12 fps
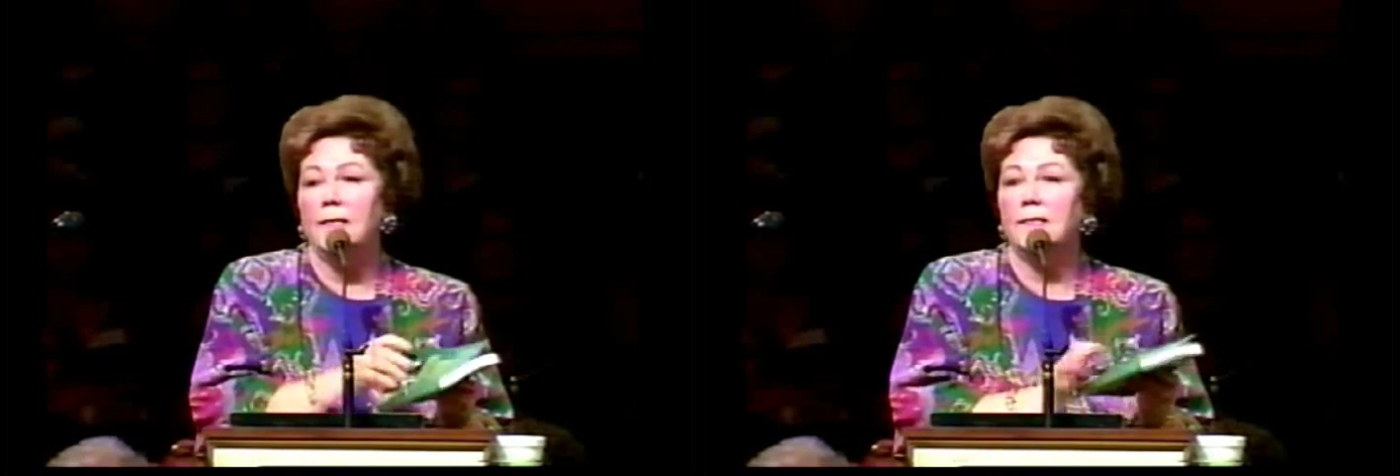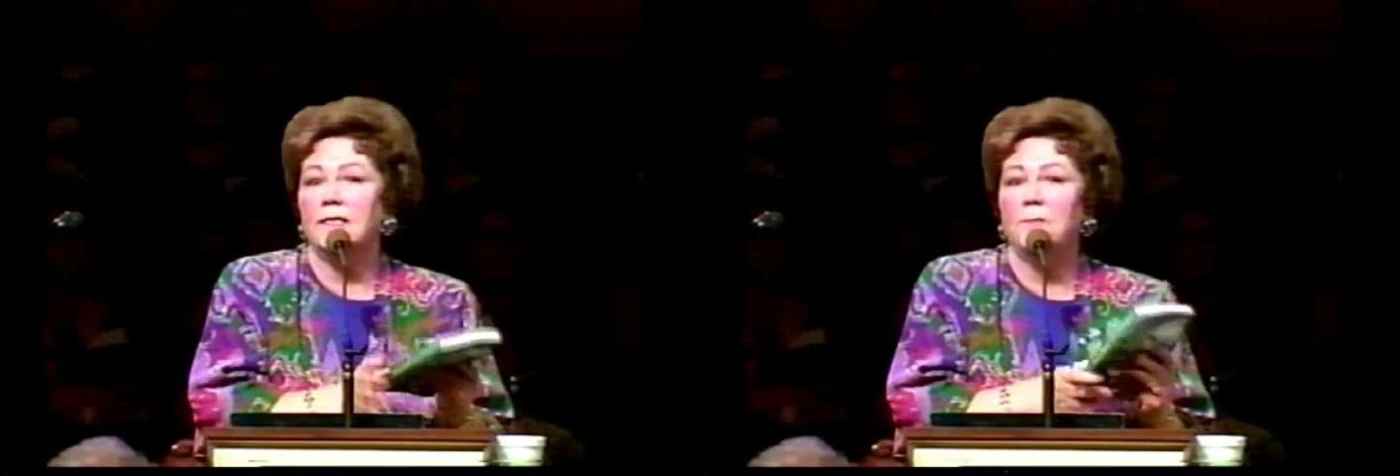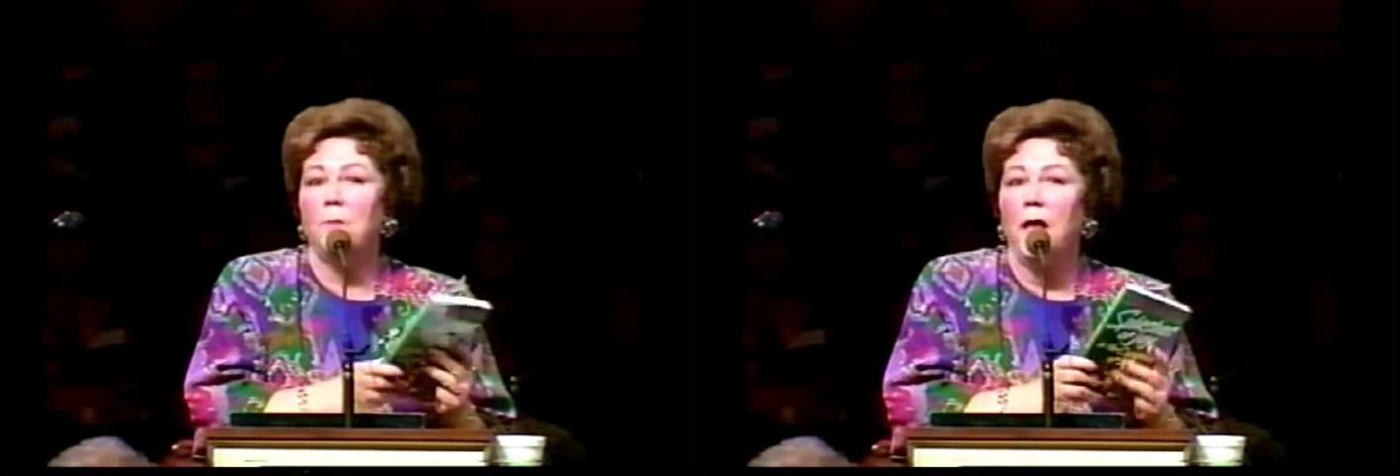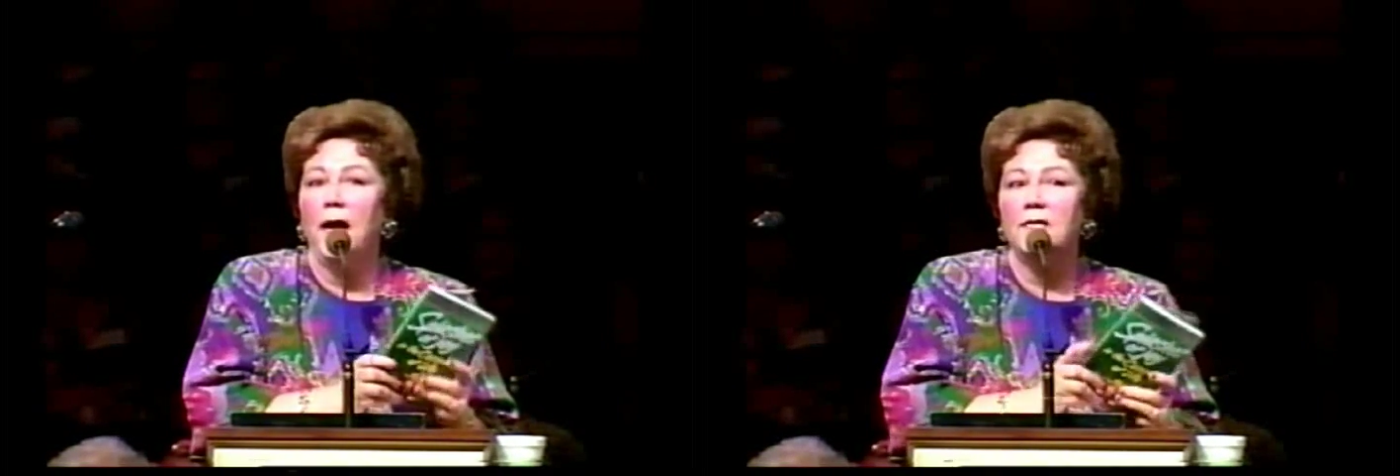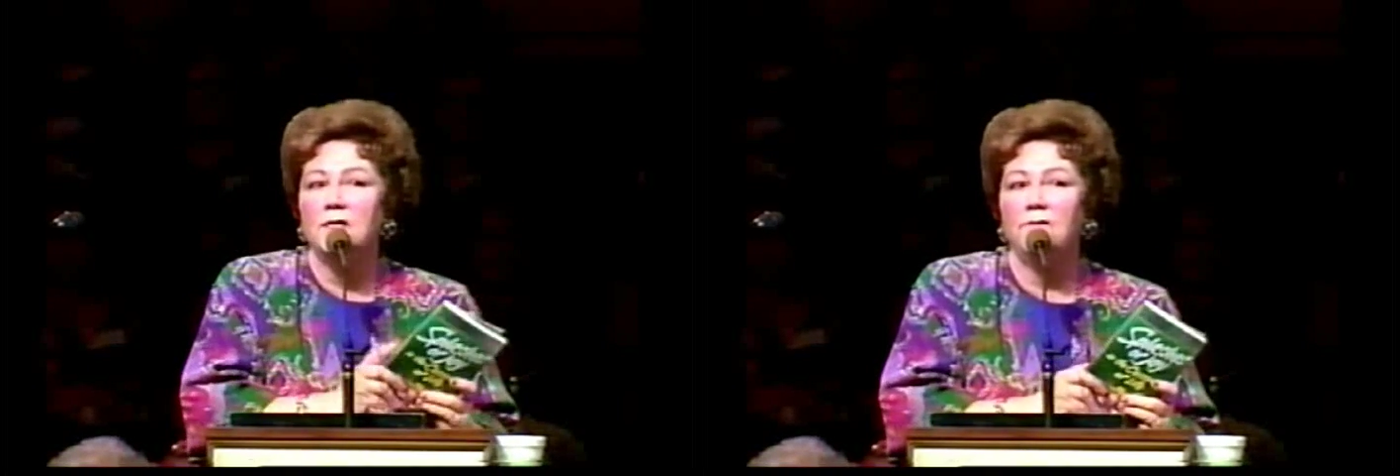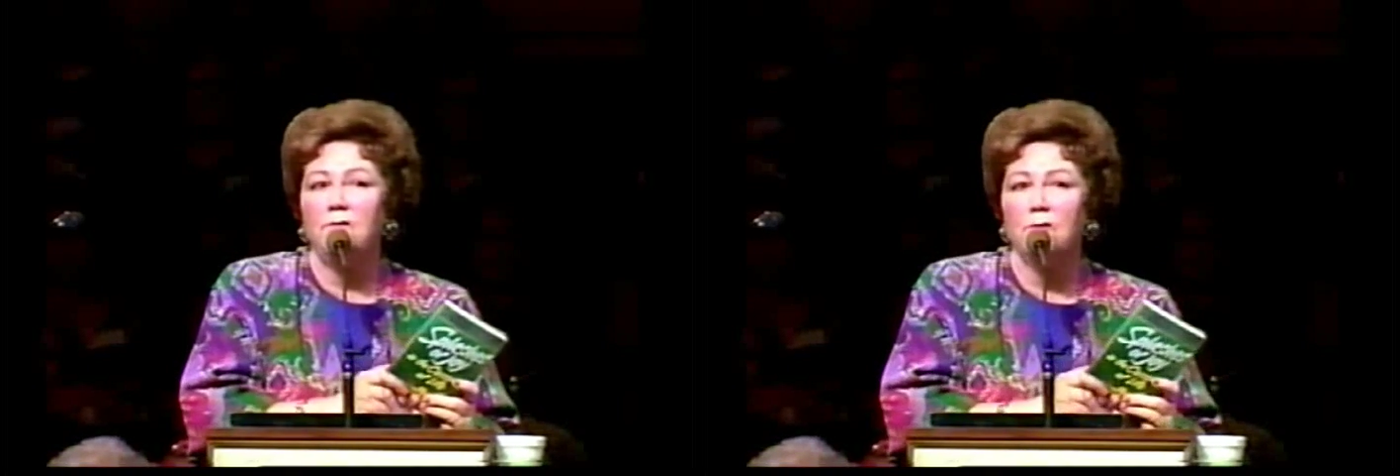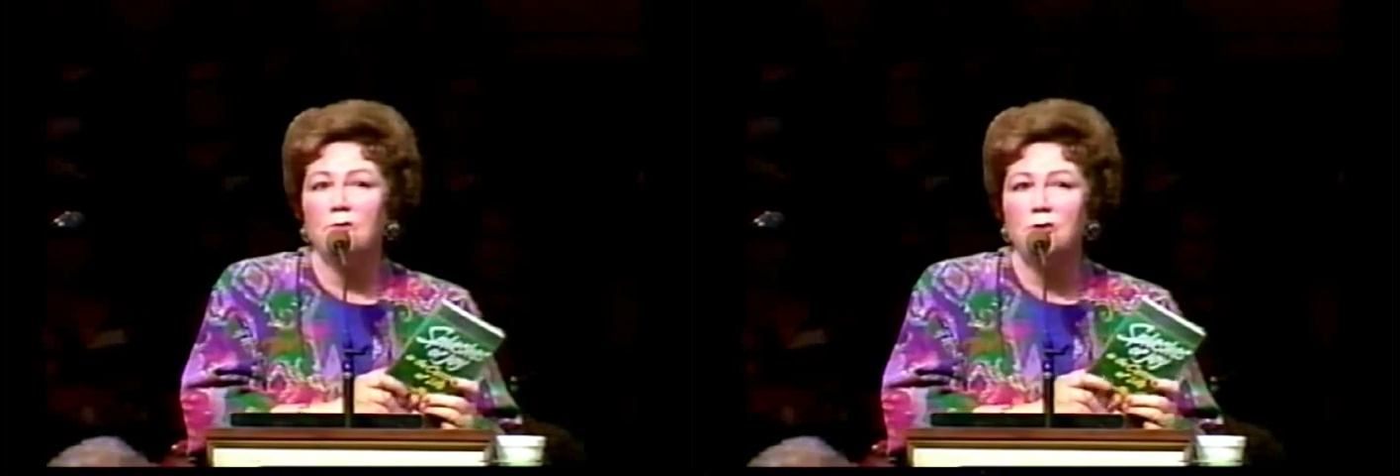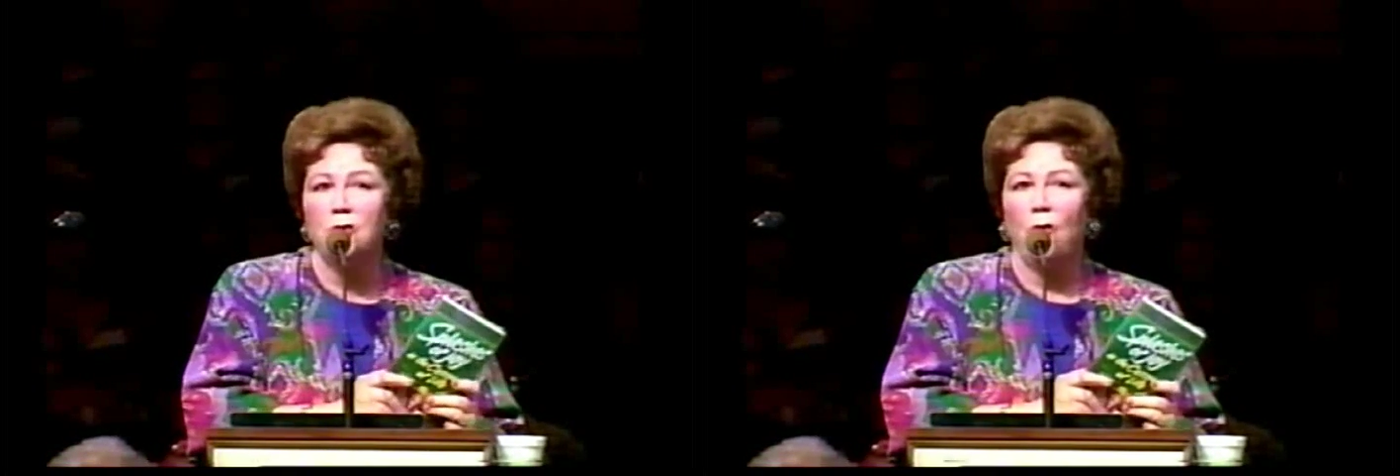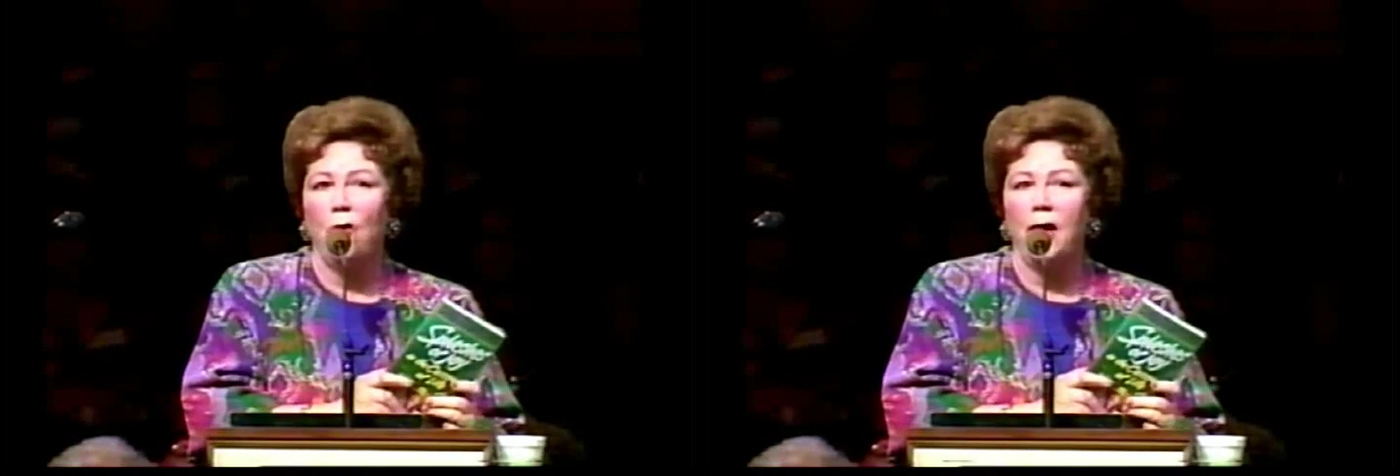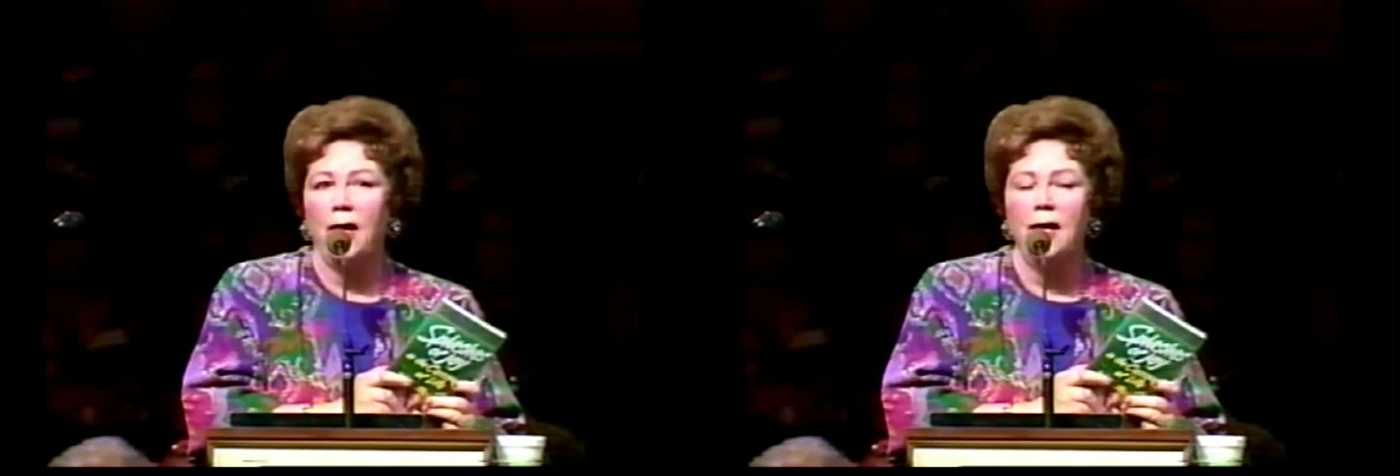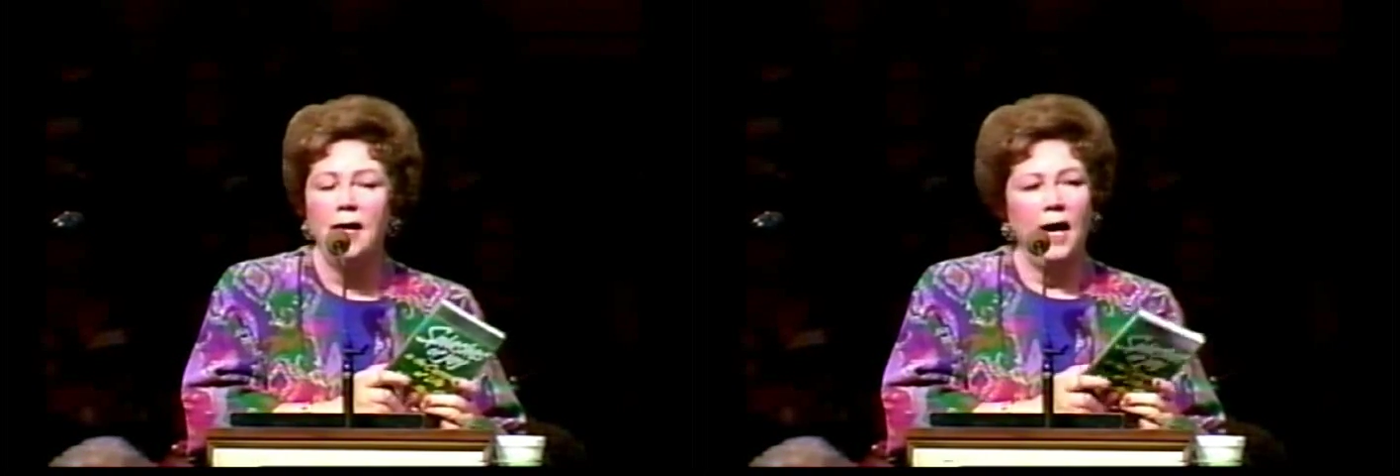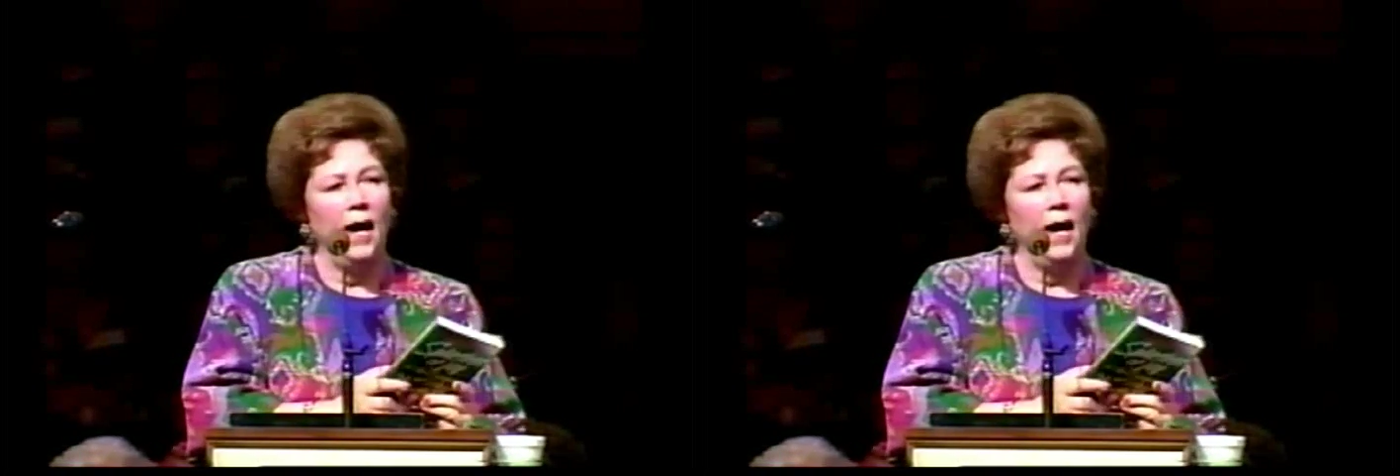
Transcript: it's a splash of your joy.